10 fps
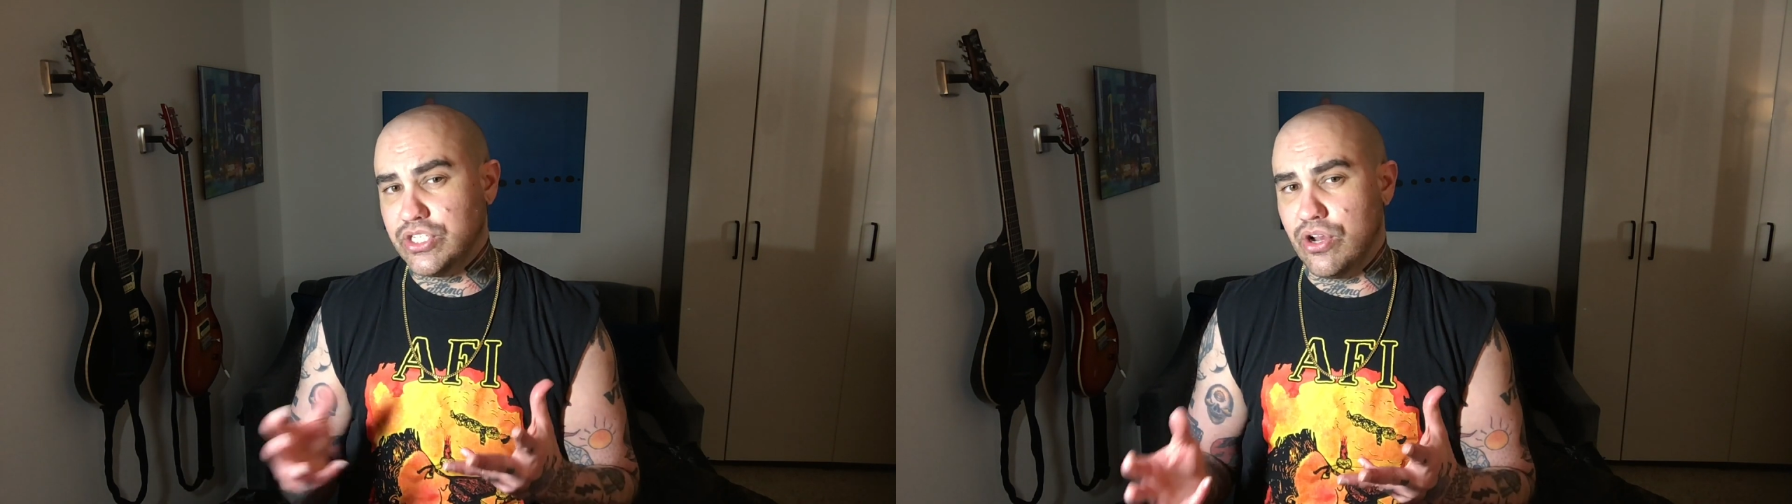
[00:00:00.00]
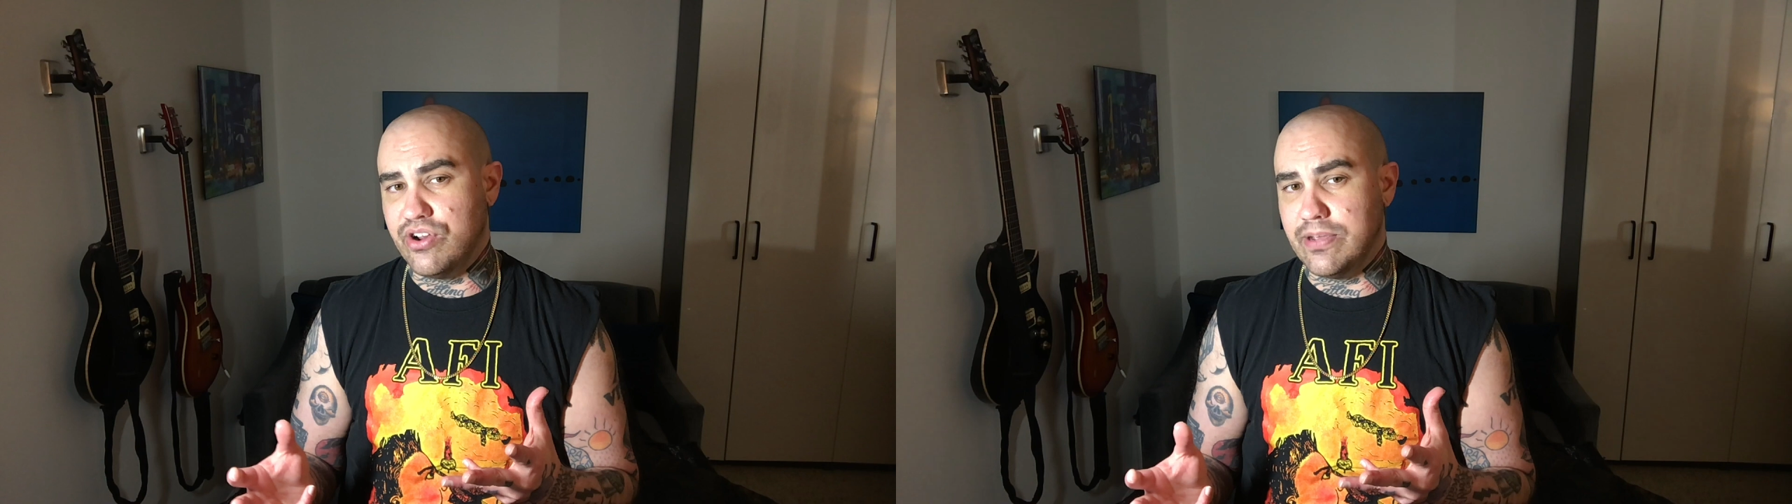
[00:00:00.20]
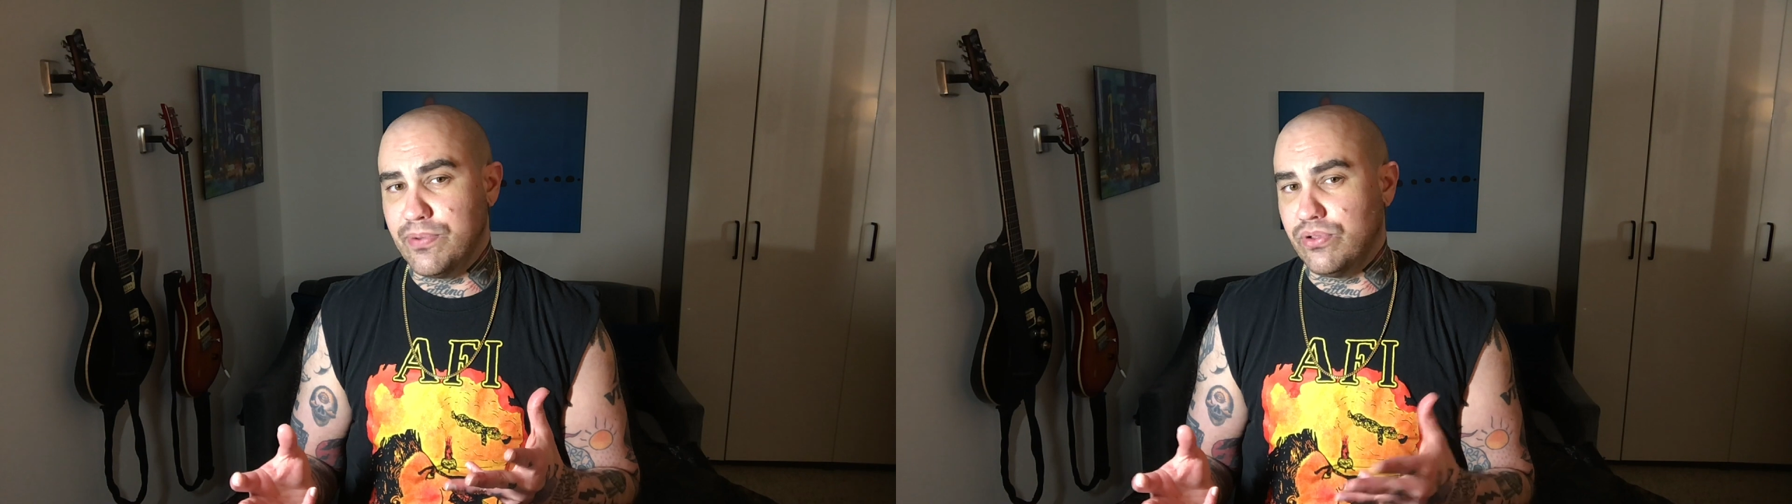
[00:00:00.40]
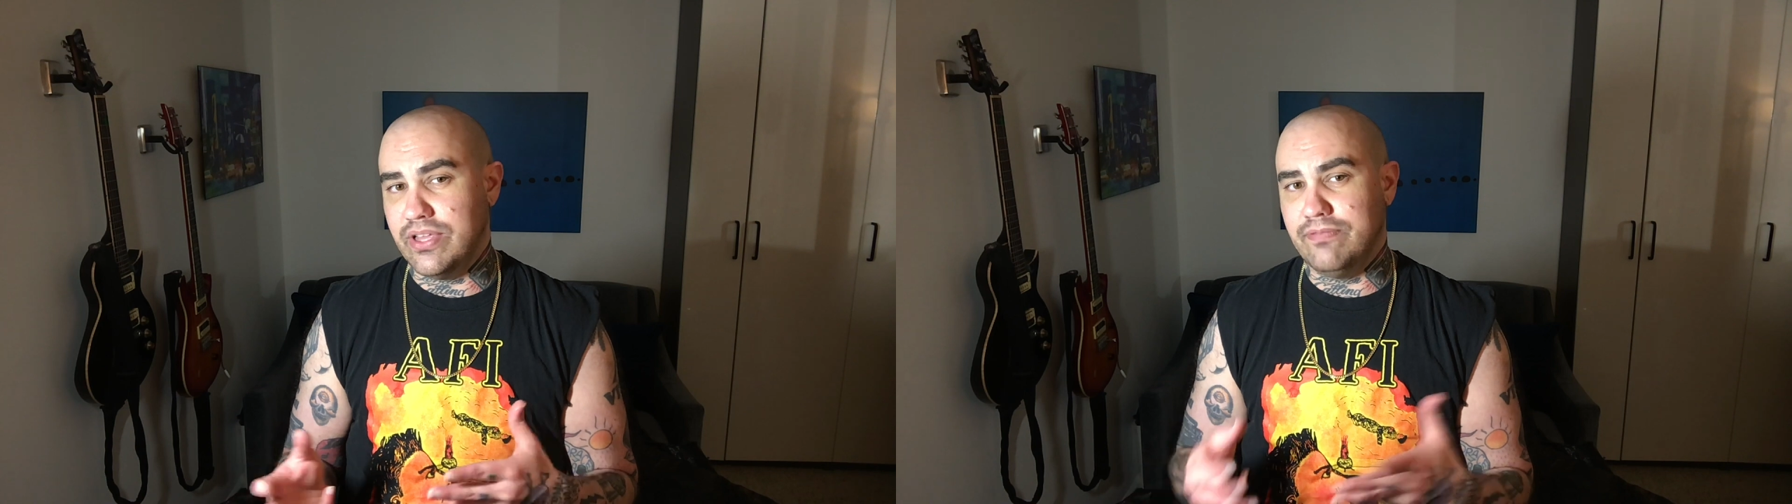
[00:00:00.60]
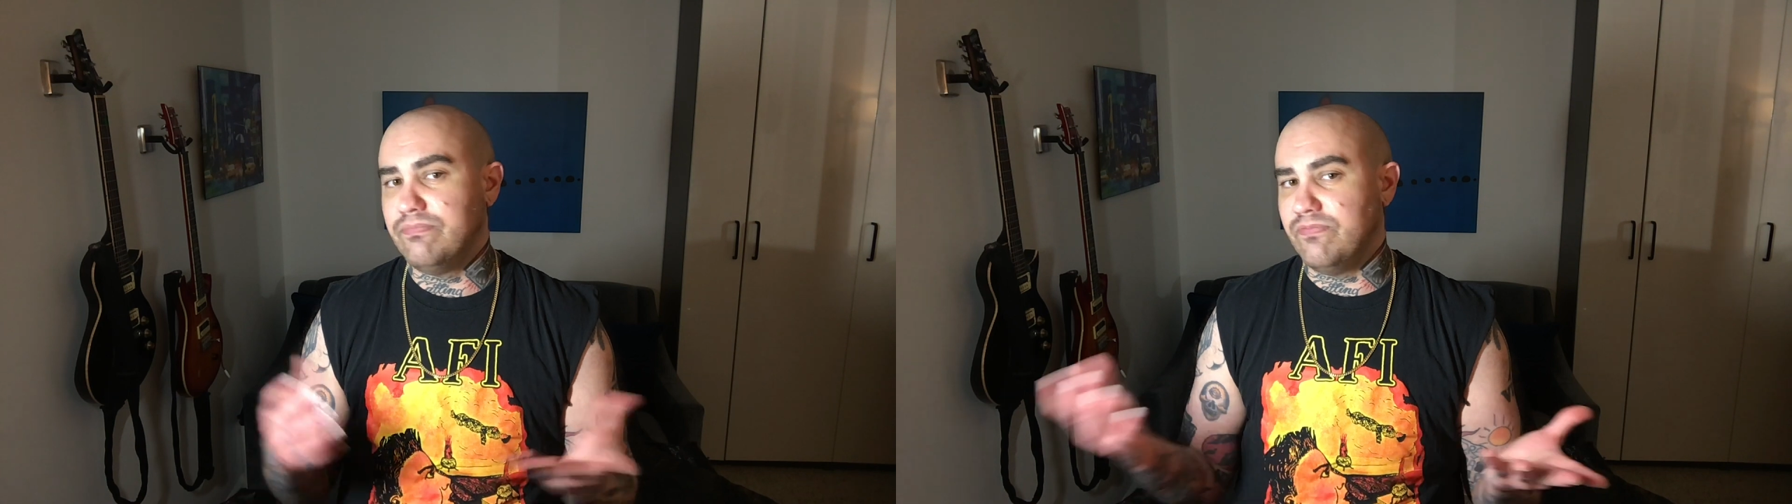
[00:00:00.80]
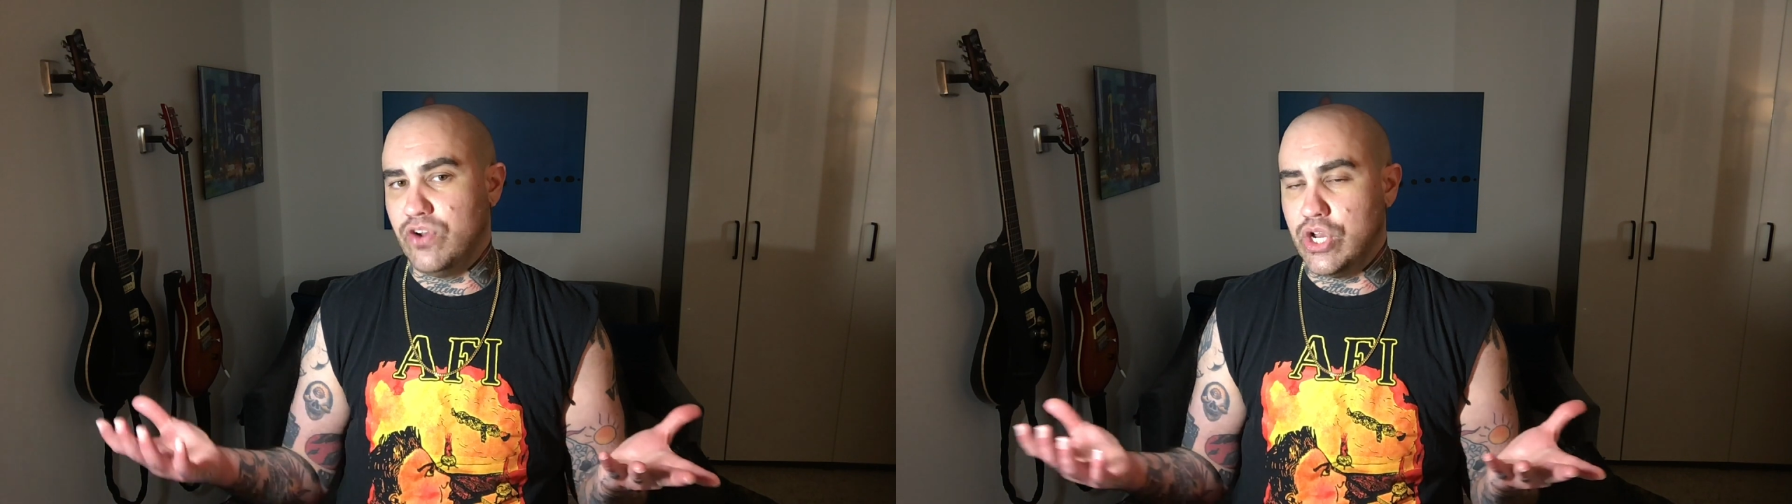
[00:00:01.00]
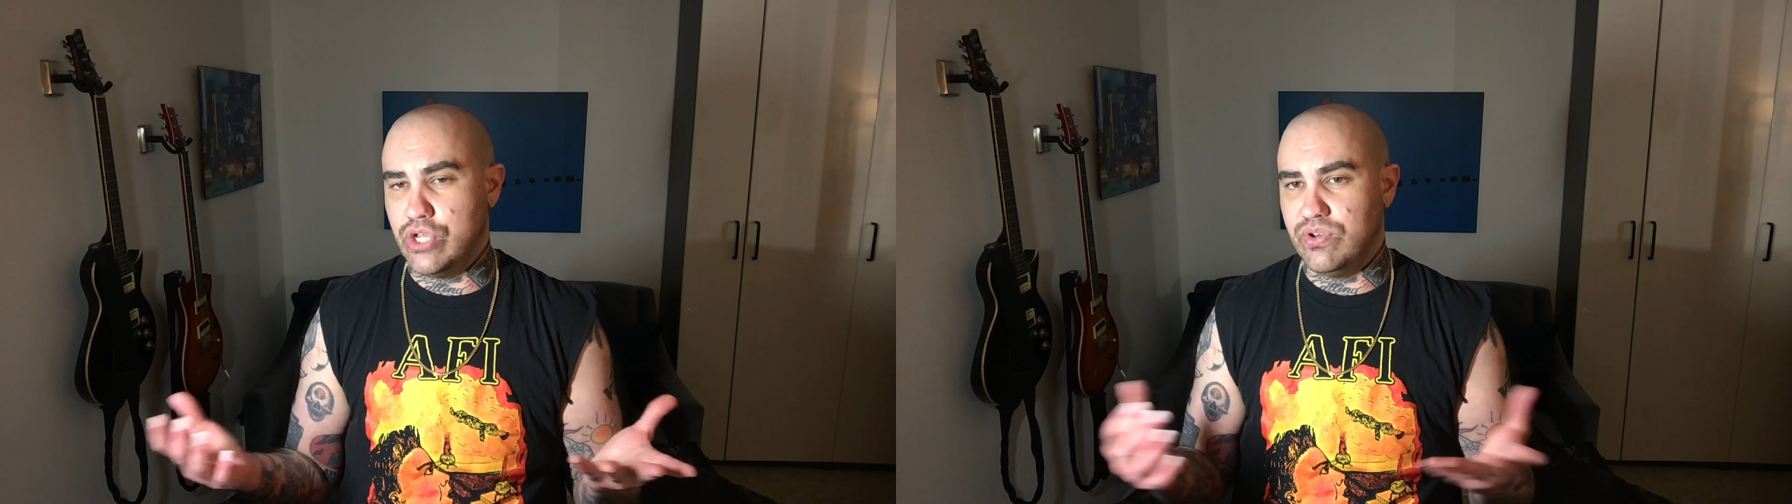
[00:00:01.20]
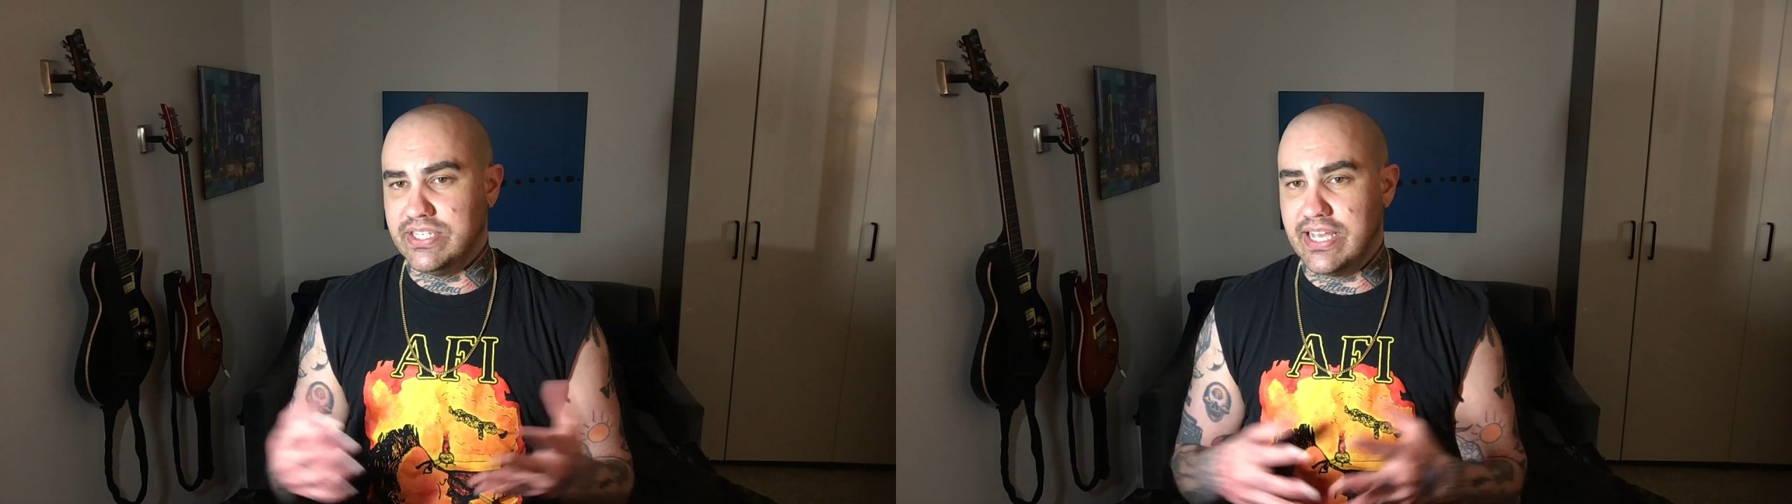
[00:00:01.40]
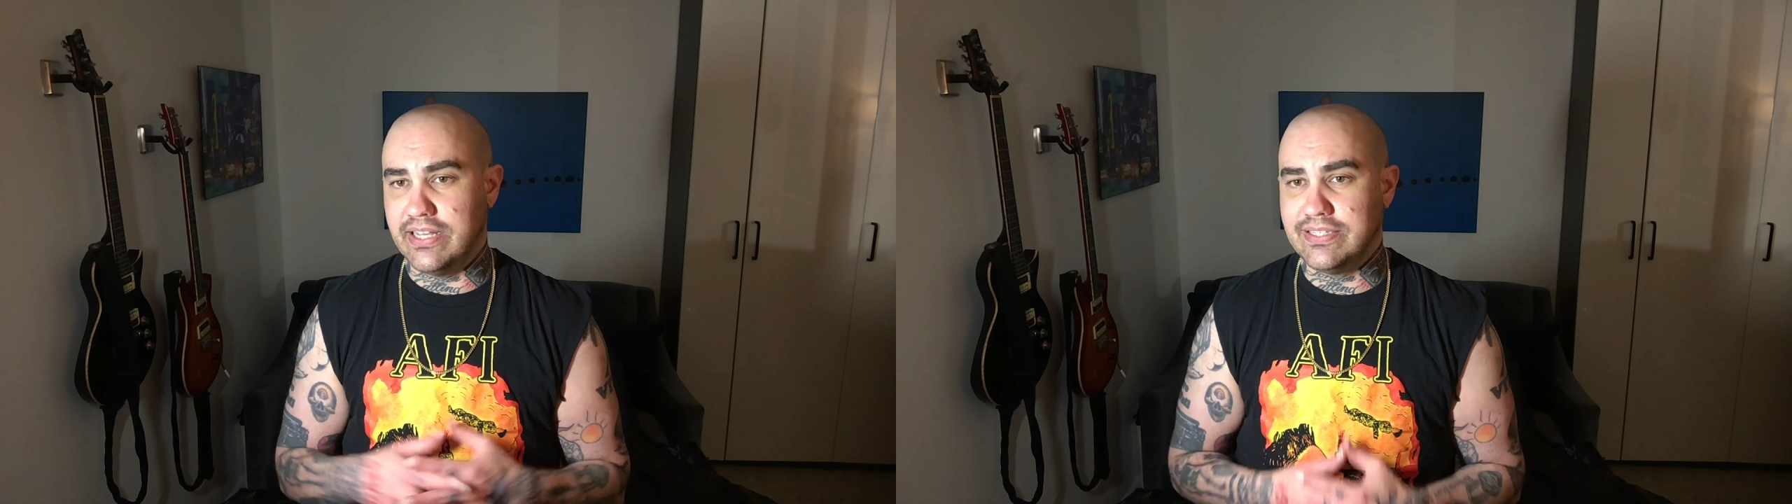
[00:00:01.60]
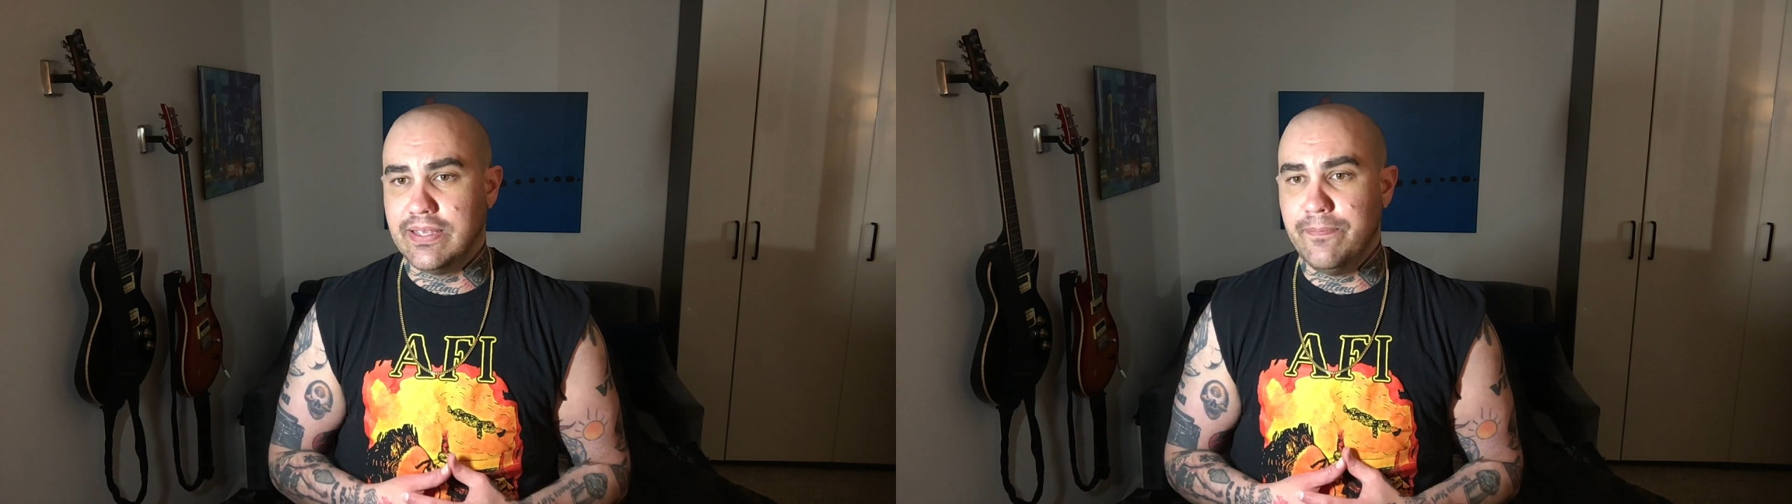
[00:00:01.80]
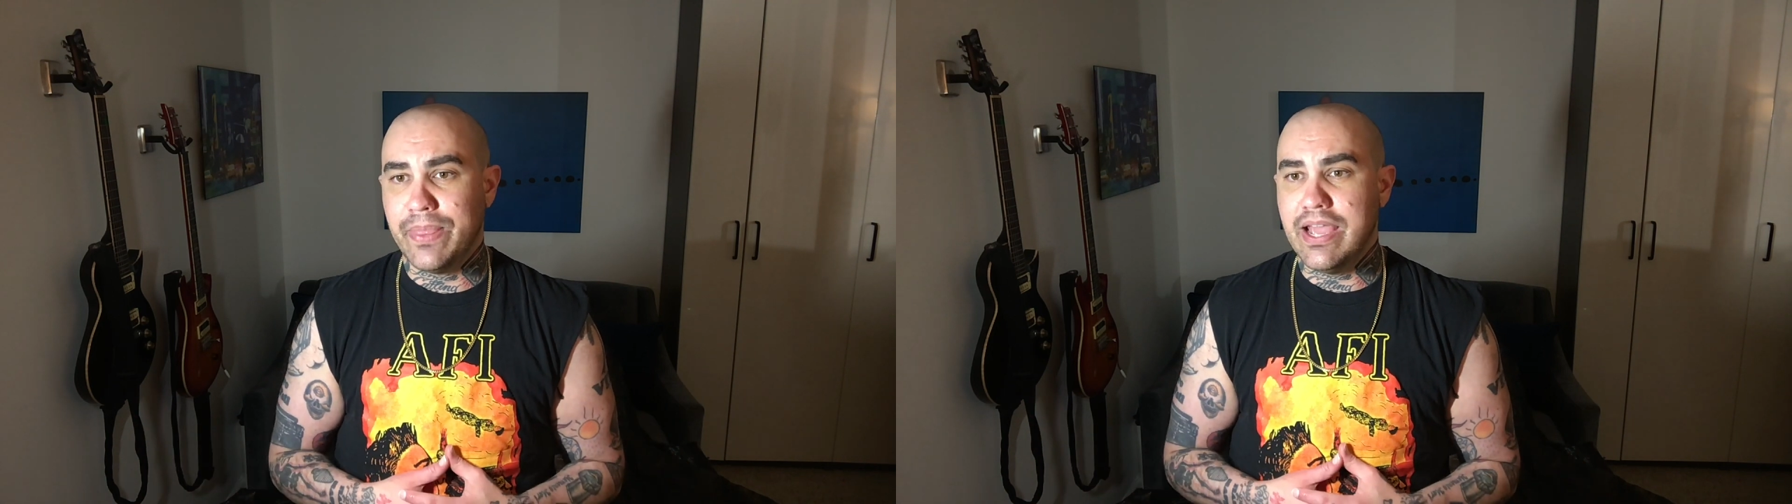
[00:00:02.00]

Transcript: stereotypically, very unisex.